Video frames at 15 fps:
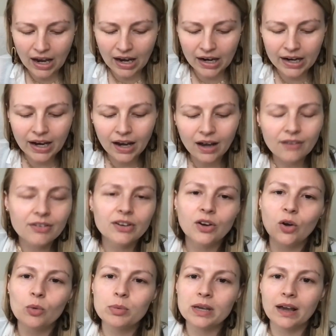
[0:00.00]
I have a
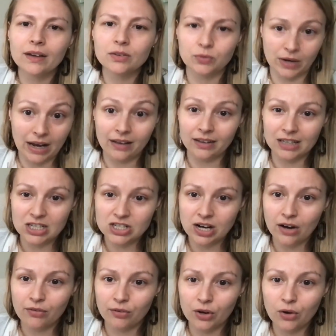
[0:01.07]
no BS reality
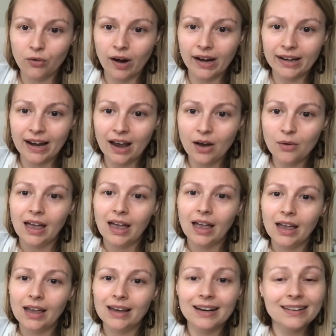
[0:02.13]
check for you right now.
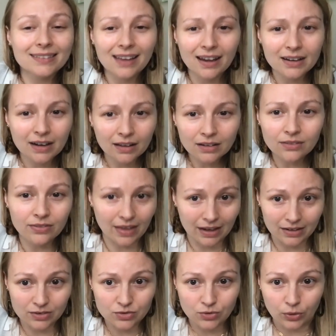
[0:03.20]
And it's that none of that
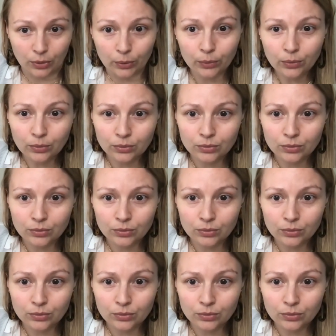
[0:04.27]
is true.